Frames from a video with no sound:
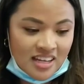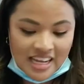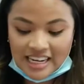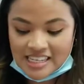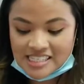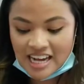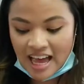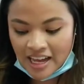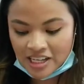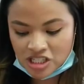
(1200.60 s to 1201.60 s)
It is an
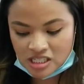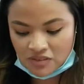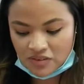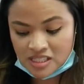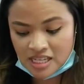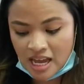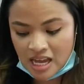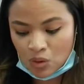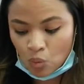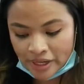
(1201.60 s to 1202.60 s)
adjective. It's
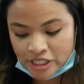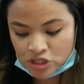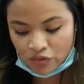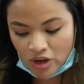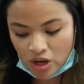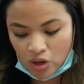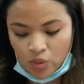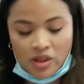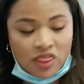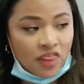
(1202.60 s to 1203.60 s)
saying which
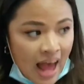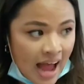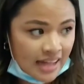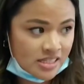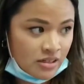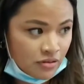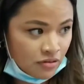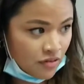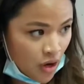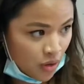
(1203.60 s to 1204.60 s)
phone? That
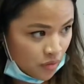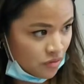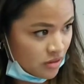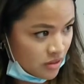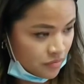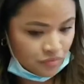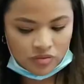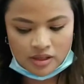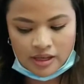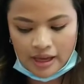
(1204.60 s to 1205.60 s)
phone.
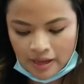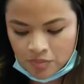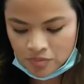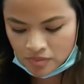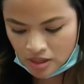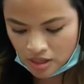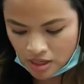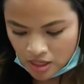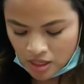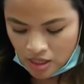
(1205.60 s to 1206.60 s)
Okay?
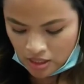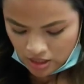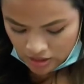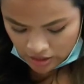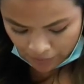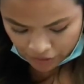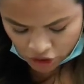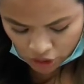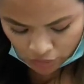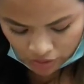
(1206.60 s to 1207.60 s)
Number
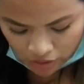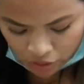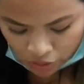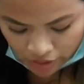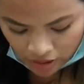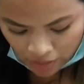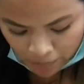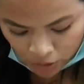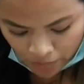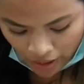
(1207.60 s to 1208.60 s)
2 in the
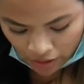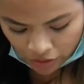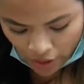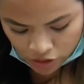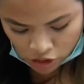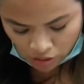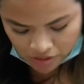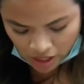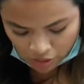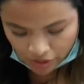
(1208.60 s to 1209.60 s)
blue book. Those who
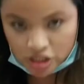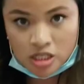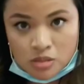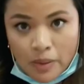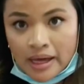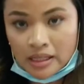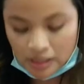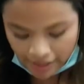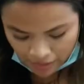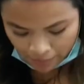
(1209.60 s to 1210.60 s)
obtain riches by
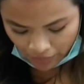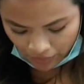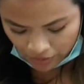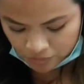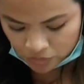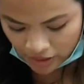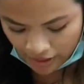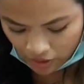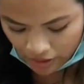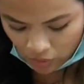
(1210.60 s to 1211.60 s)
labor,
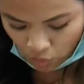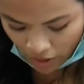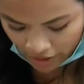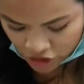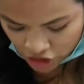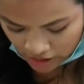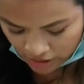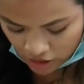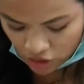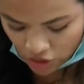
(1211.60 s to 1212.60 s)
care, and
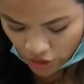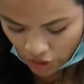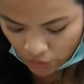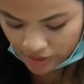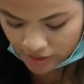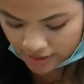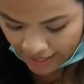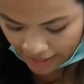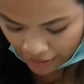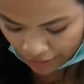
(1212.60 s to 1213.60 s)
watching know
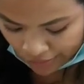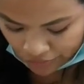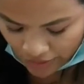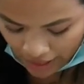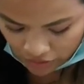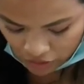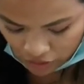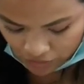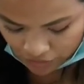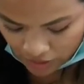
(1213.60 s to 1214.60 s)
their
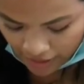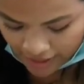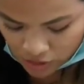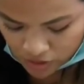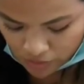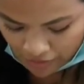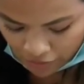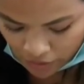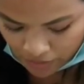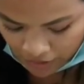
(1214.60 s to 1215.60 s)
value. Class, what's my
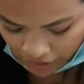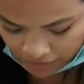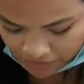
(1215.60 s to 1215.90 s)
verb here?